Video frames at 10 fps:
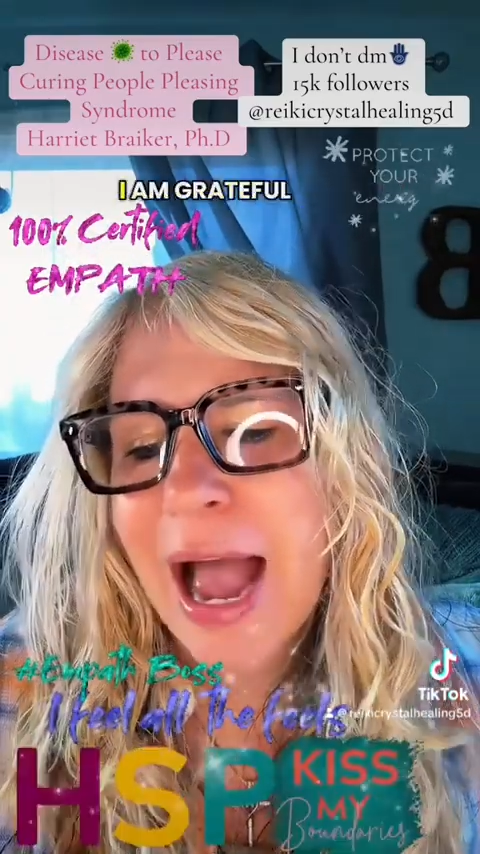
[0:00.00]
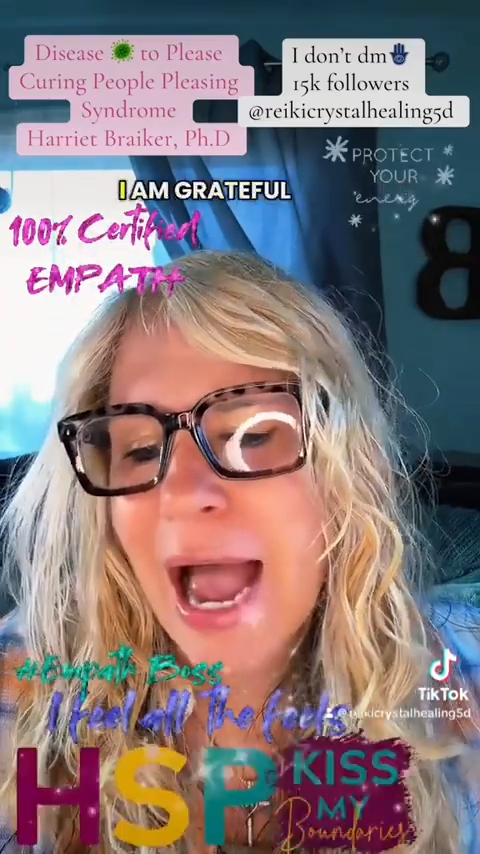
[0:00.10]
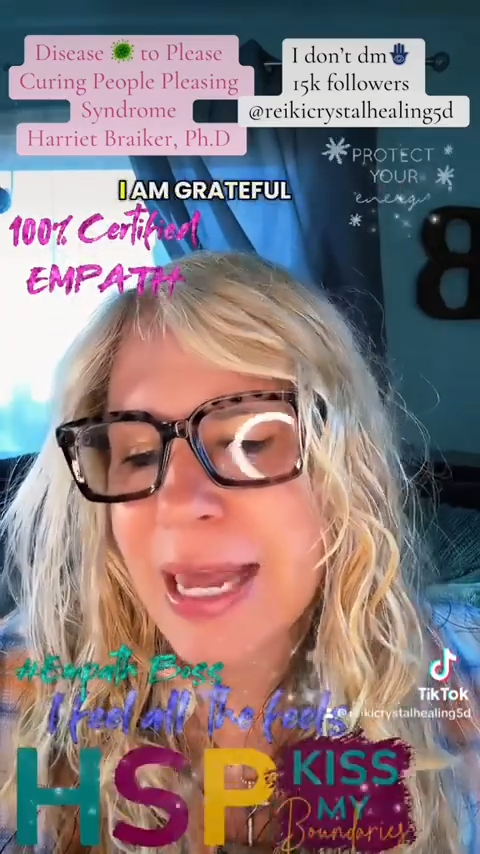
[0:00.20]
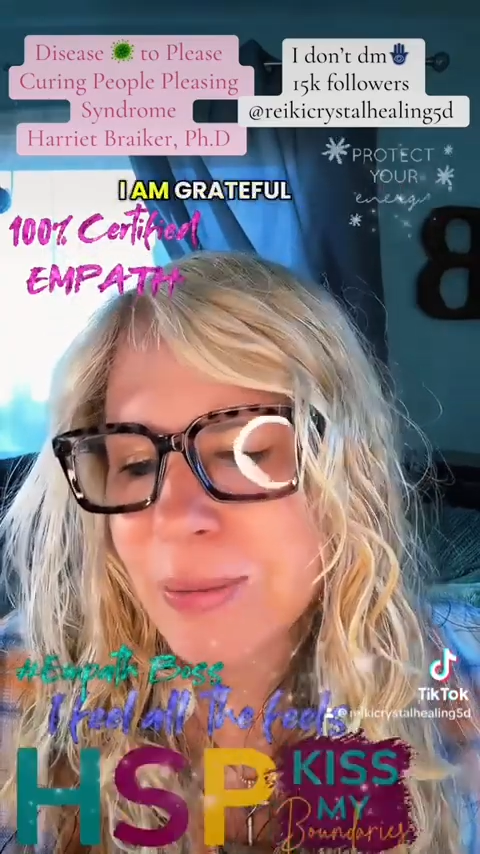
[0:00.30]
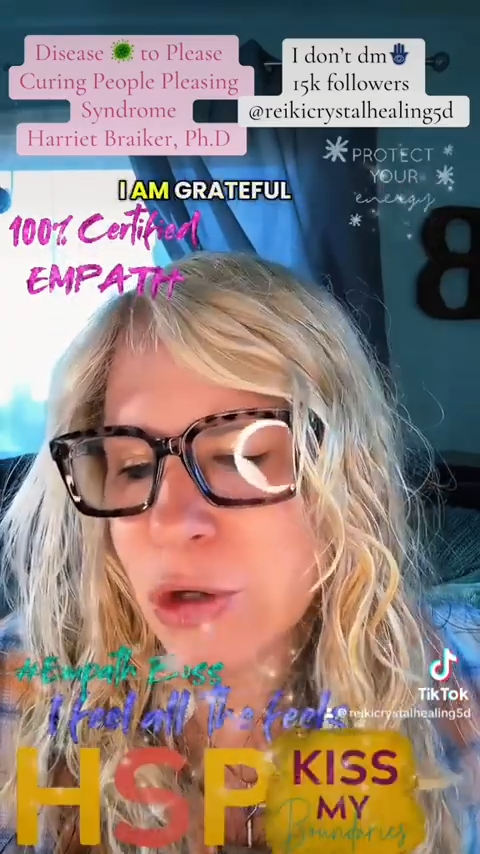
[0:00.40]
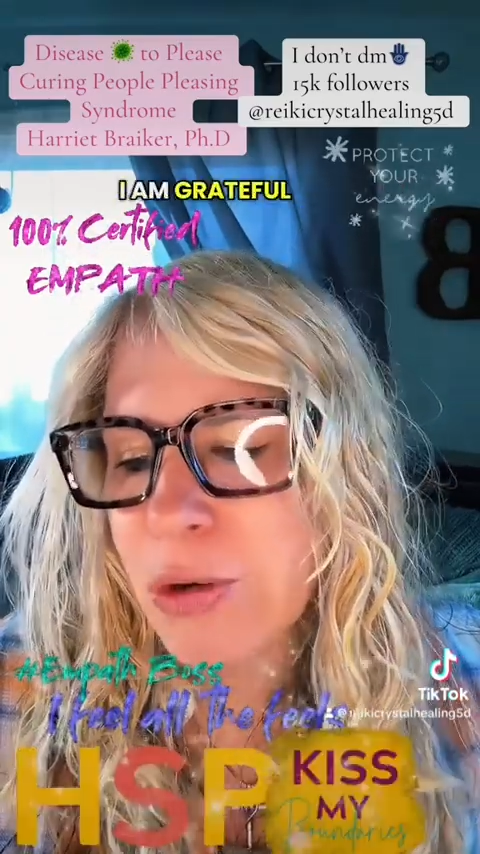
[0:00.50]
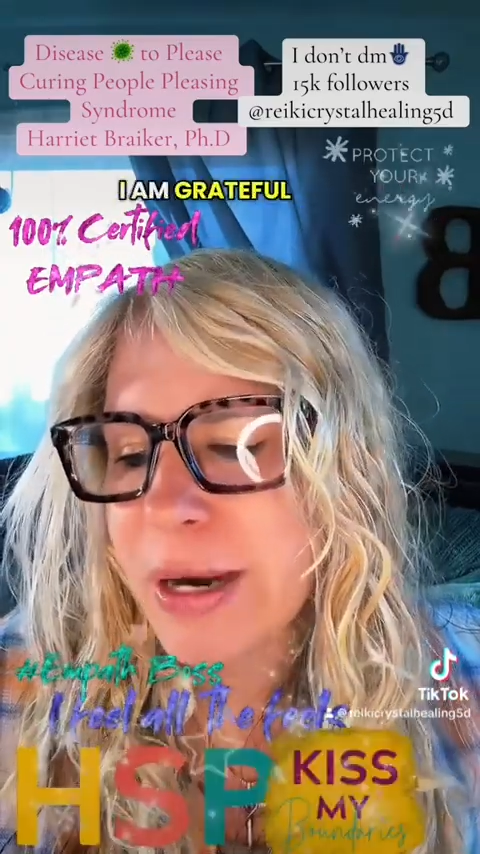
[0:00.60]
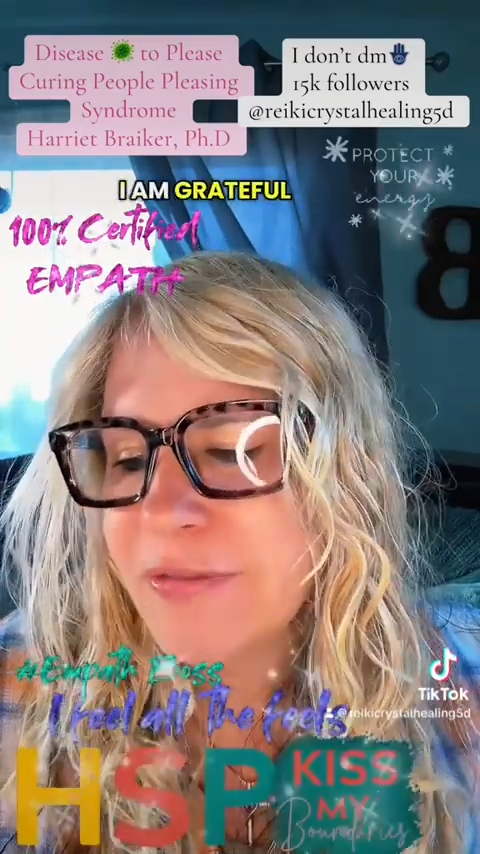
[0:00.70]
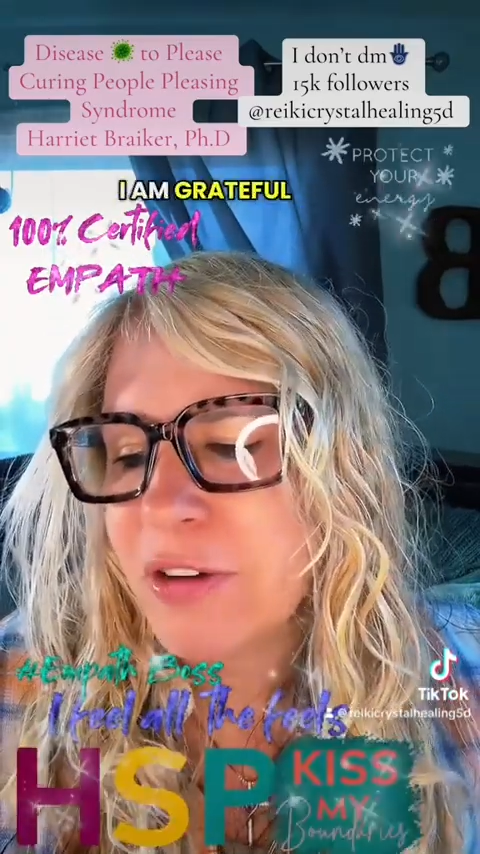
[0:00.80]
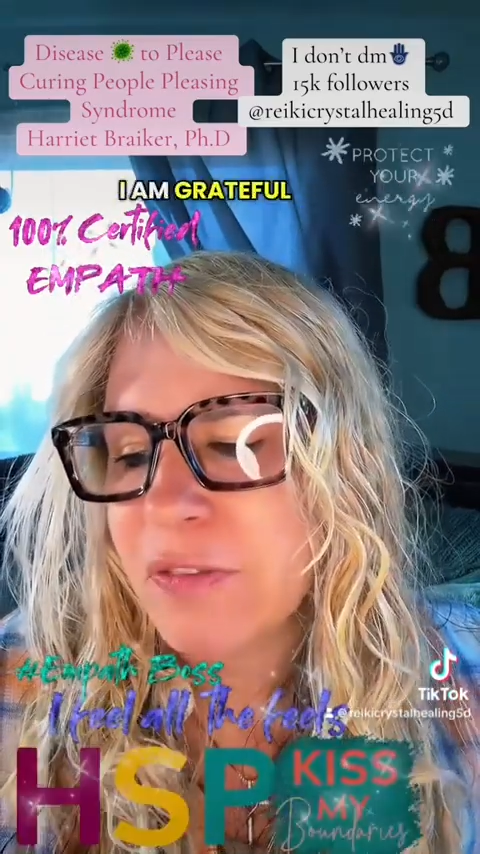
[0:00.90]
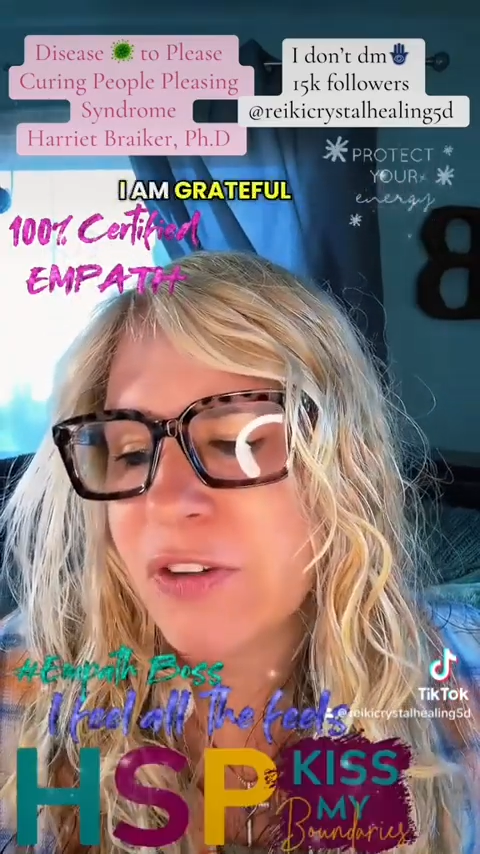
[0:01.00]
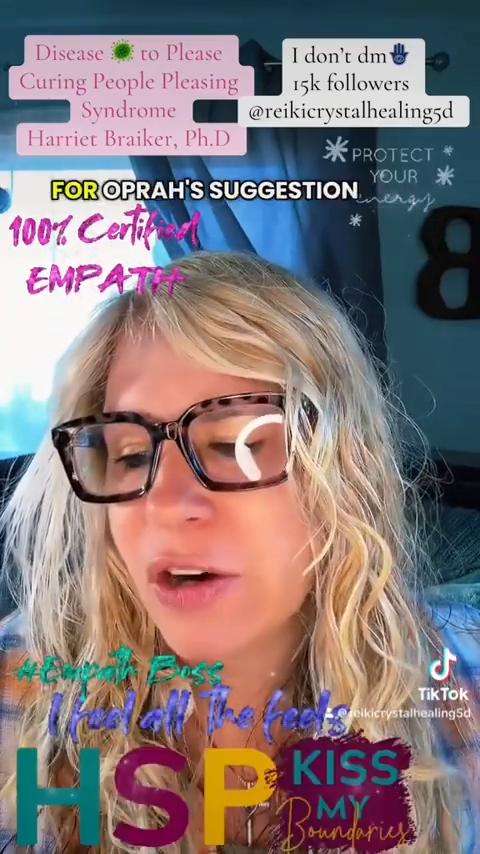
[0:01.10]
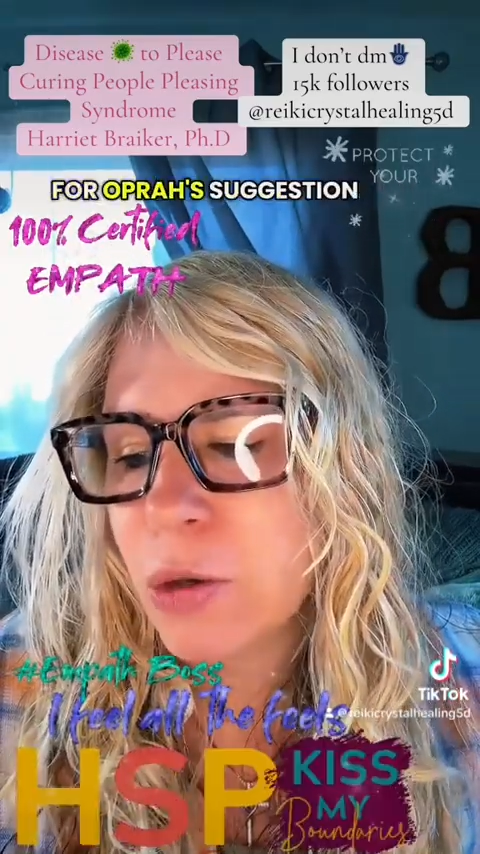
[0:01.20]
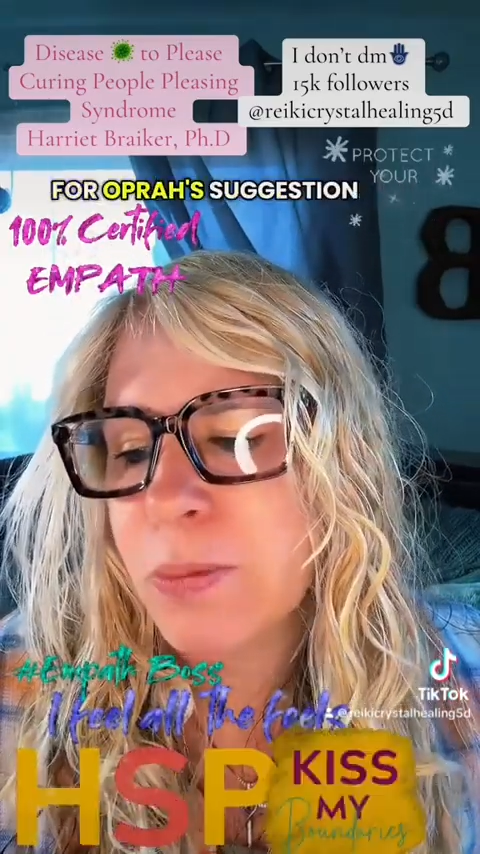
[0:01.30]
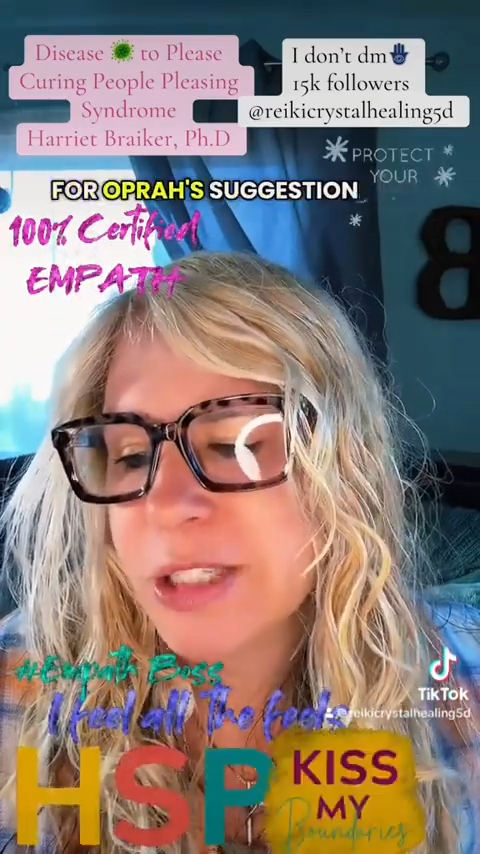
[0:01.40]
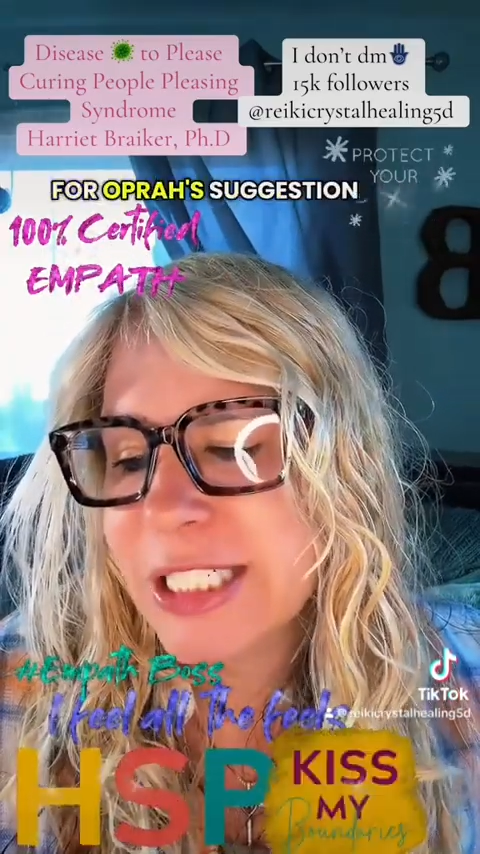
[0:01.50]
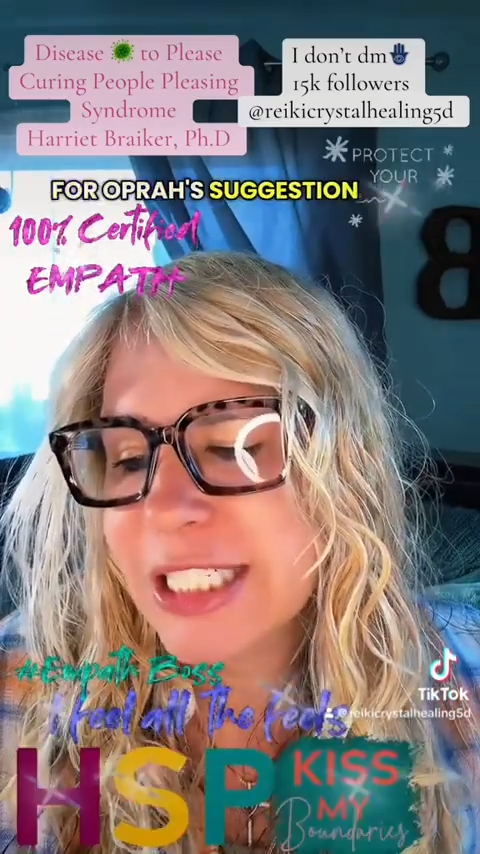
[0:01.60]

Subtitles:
I am grateful for Oprah's